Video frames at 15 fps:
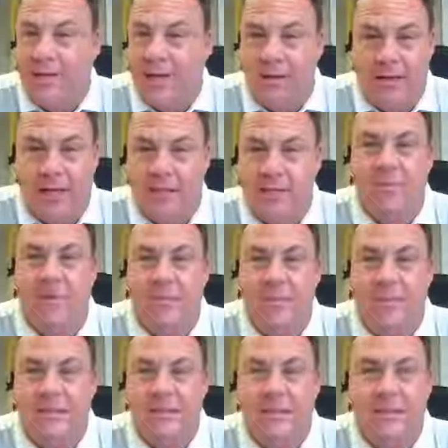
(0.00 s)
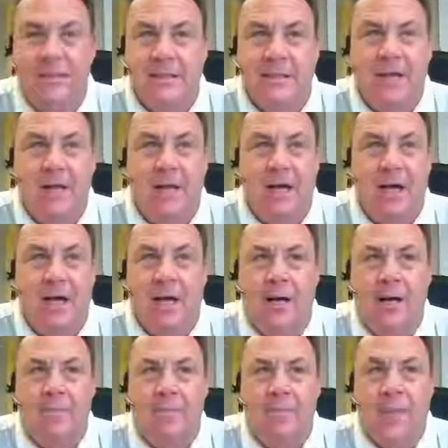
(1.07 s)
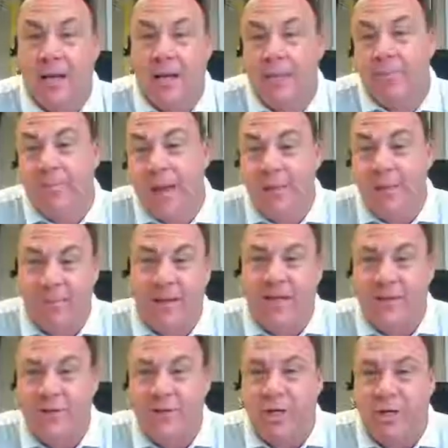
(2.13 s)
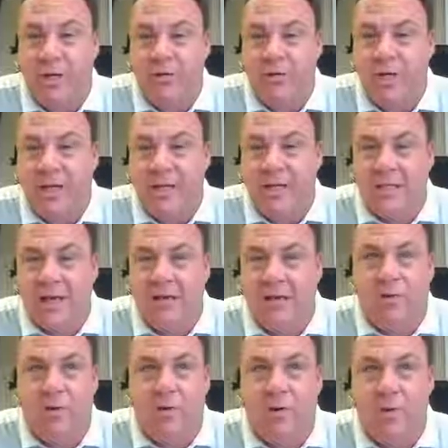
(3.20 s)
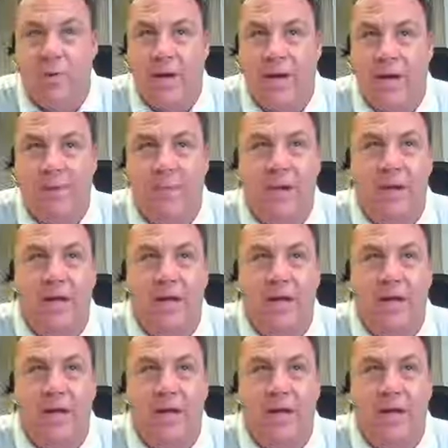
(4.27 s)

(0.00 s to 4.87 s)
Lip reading: Could care less about business. Maybe because she knows she doesn't have to worry about it.